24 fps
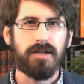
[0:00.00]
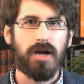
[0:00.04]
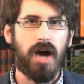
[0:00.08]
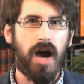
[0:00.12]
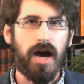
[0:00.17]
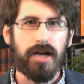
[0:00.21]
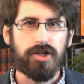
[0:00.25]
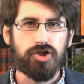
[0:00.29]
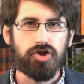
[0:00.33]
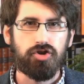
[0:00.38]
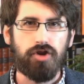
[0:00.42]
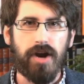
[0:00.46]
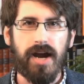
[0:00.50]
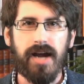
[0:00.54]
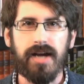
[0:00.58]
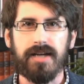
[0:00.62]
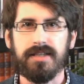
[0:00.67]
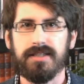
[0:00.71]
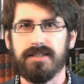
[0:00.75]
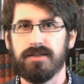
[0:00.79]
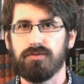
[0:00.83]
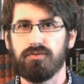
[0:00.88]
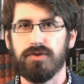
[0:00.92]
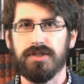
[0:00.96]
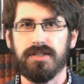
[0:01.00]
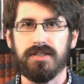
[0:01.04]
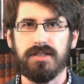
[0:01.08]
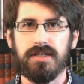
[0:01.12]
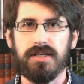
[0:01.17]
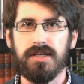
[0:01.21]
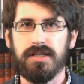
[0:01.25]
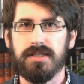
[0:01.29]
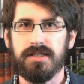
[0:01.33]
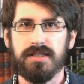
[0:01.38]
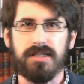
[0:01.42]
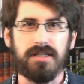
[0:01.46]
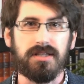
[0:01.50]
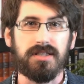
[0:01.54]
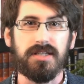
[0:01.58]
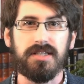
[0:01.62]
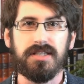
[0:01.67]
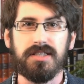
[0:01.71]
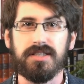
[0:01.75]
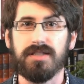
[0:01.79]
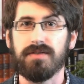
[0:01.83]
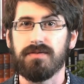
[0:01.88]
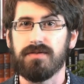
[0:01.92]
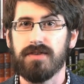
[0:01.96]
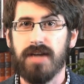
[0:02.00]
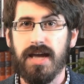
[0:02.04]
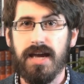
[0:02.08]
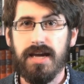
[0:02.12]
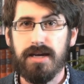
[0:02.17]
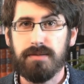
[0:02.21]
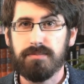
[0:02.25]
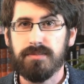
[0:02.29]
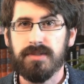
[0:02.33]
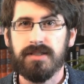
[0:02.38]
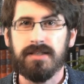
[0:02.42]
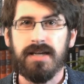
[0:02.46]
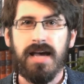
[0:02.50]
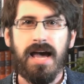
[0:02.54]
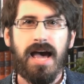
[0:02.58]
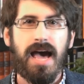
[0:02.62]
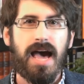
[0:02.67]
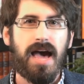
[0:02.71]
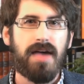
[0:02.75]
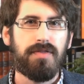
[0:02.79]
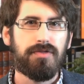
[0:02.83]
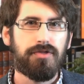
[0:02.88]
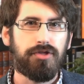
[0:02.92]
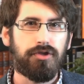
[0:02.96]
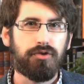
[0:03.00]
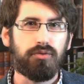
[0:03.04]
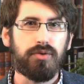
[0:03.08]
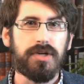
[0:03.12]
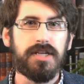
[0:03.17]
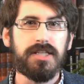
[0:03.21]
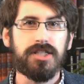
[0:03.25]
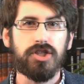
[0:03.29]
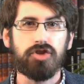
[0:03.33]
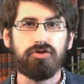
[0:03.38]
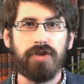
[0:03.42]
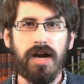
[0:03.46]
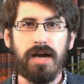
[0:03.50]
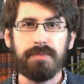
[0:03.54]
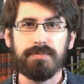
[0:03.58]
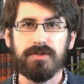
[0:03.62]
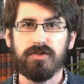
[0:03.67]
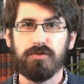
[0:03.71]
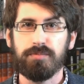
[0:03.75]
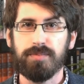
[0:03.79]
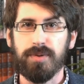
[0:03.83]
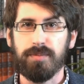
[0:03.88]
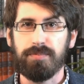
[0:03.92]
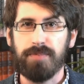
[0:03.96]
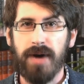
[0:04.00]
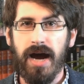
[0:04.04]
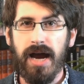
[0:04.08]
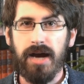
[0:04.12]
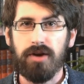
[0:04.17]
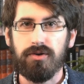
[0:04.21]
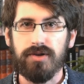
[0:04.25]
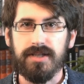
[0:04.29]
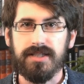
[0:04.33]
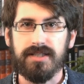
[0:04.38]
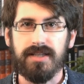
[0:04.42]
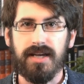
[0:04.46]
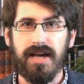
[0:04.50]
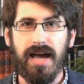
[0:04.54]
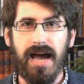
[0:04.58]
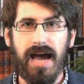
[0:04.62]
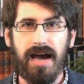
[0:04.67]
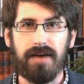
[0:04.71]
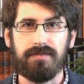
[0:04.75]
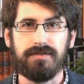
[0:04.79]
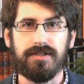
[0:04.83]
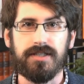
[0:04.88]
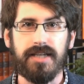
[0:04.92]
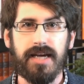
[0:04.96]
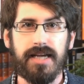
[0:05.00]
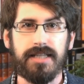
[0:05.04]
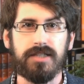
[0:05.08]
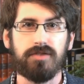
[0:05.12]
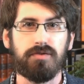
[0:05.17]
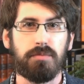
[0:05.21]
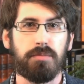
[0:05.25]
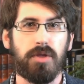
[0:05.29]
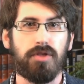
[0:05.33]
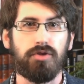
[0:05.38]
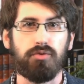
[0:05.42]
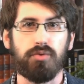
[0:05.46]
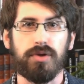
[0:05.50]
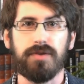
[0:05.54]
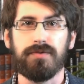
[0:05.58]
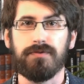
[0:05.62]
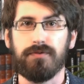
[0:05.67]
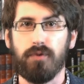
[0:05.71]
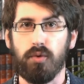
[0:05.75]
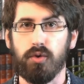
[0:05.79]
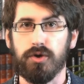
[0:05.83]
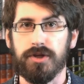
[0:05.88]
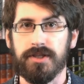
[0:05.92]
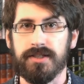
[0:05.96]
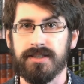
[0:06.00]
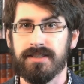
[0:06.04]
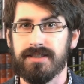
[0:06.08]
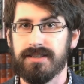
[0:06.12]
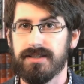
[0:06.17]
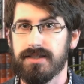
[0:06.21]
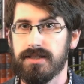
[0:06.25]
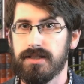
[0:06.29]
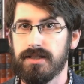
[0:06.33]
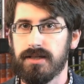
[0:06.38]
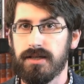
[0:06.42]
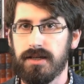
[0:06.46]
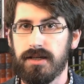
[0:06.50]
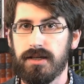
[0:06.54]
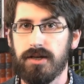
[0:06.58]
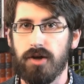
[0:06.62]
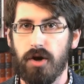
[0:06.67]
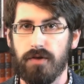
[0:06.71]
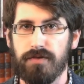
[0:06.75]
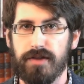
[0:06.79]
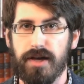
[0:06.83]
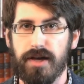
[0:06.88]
contracts, receipts, lists of names, and three scraps of papyrus that have dates from the 340s CE on